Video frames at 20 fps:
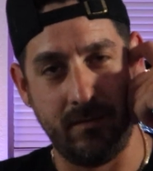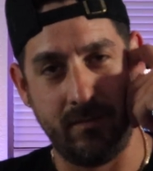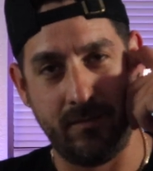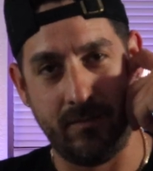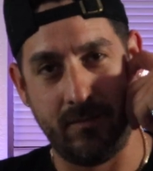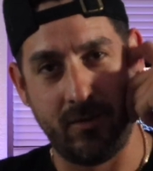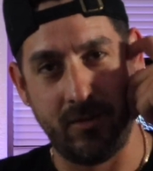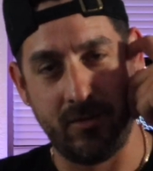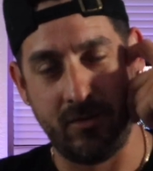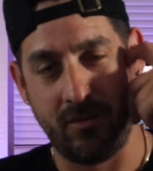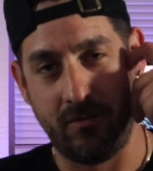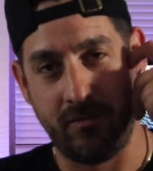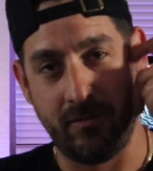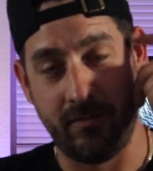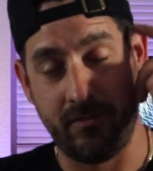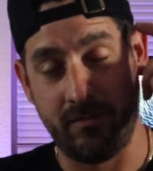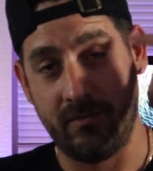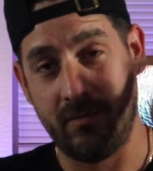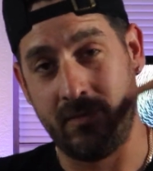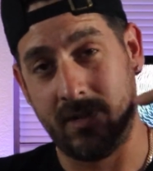more so,
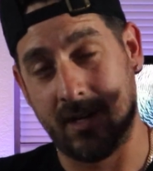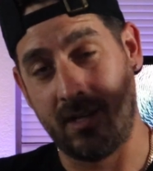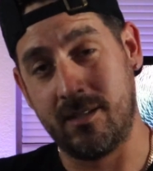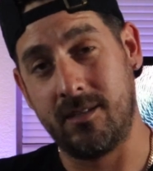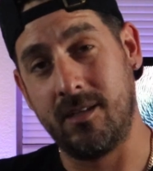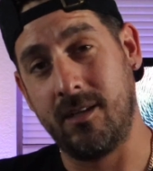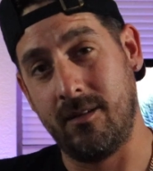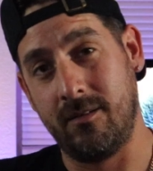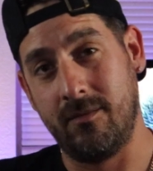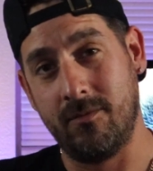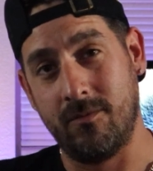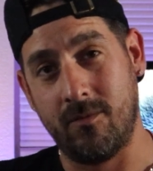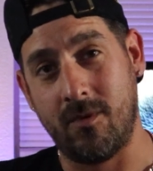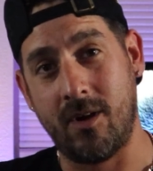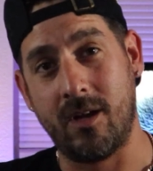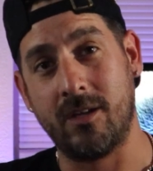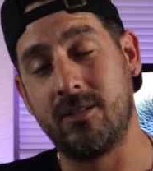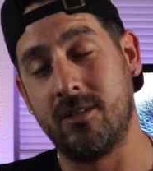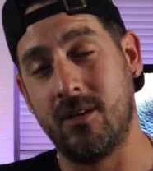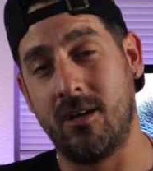like I said,
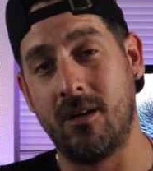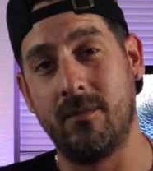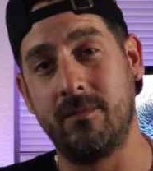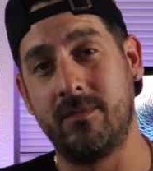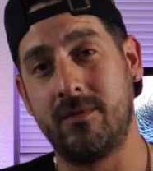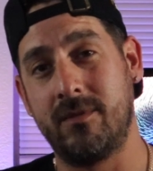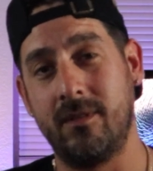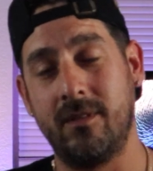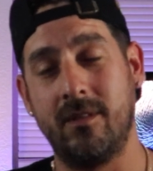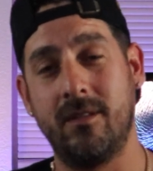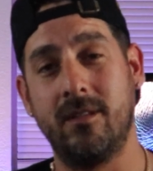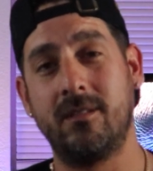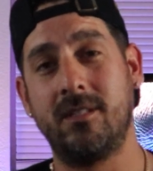watch snobs